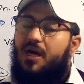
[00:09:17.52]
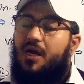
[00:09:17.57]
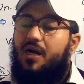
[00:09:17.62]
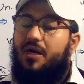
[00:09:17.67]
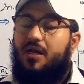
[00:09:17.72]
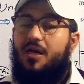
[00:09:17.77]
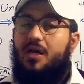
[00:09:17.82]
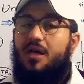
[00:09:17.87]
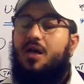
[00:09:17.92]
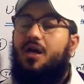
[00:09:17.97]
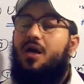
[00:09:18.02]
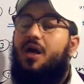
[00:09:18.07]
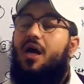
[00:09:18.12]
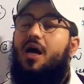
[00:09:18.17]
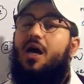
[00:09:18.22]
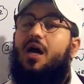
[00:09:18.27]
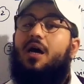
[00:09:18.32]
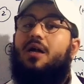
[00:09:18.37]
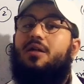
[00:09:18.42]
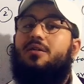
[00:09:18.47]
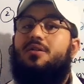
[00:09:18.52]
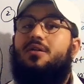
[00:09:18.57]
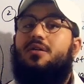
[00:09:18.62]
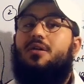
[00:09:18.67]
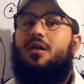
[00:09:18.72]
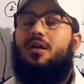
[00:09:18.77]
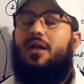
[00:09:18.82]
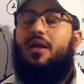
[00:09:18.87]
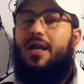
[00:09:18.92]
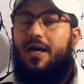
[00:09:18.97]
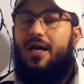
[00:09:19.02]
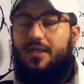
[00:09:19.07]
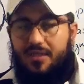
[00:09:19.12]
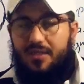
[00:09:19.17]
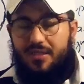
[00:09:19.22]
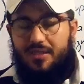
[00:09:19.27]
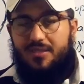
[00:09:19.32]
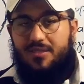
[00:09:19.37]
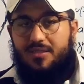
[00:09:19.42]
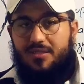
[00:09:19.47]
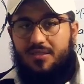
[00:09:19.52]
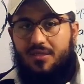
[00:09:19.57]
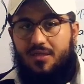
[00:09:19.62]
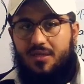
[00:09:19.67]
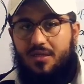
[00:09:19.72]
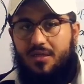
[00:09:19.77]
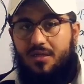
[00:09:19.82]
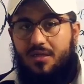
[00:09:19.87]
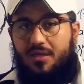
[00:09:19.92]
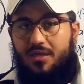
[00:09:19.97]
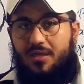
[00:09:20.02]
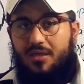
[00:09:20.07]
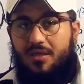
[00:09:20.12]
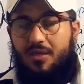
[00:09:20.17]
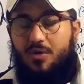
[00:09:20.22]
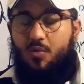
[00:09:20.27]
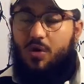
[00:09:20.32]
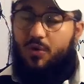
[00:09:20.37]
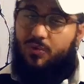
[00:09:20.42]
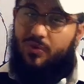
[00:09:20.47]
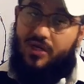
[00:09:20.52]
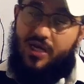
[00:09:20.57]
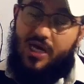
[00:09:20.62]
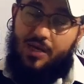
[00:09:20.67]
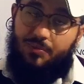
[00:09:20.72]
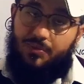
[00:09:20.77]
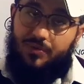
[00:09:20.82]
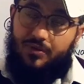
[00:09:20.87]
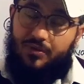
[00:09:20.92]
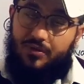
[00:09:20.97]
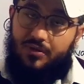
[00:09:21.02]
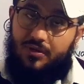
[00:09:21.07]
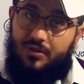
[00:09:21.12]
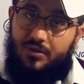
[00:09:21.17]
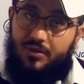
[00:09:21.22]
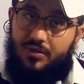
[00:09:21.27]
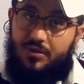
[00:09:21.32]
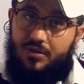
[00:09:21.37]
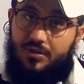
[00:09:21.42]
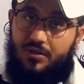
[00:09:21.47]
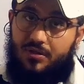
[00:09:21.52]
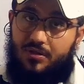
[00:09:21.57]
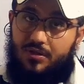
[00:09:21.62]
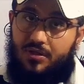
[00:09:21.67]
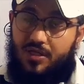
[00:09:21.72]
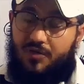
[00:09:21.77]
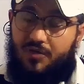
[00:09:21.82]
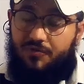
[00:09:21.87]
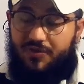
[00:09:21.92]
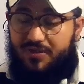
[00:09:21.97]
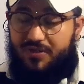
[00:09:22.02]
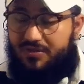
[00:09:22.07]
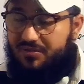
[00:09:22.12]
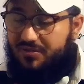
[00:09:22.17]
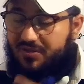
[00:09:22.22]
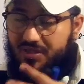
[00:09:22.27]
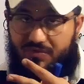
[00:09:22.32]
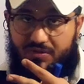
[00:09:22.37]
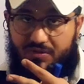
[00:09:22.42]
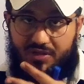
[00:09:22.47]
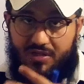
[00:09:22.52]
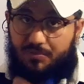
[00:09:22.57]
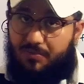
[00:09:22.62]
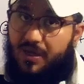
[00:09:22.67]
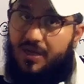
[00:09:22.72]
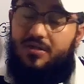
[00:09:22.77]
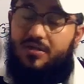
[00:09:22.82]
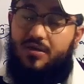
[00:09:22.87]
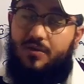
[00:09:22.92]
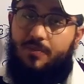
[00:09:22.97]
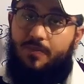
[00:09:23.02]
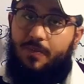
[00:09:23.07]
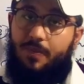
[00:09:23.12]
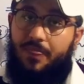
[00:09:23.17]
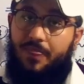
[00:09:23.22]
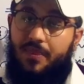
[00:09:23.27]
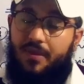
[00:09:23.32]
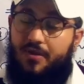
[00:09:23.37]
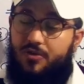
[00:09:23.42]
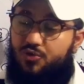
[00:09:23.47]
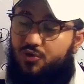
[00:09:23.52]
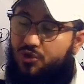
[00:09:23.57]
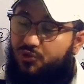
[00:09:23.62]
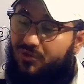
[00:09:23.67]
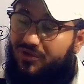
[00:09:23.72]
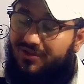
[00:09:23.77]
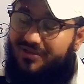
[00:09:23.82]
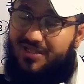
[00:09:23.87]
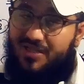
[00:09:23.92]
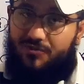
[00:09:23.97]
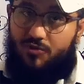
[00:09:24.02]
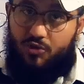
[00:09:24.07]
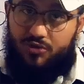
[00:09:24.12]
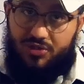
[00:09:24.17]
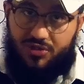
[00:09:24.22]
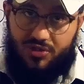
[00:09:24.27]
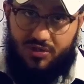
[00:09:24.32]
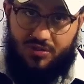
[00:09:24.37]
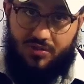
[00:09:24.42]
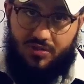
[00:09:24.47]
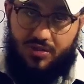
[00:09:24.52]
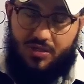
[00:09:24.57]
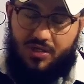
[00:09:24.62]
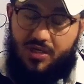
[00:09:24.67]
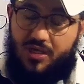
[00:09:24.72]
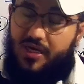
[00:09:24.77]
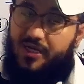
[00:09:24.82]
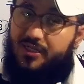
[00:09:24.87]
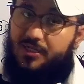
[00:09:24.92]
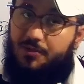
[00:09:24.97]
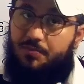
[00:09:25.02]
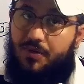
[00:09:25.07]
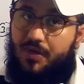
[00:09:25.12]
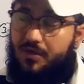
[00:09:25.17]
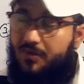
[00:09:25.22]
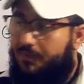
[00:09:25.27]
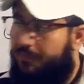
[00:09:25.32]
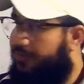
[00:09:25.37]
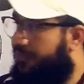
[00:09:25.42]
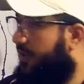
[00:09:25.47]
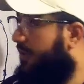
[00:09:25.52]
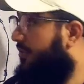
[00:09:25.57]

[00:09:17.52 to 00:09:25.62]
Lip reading: blood, and like this, what will happen? If it is receiving the blood, so it will receive the oxygen and the pain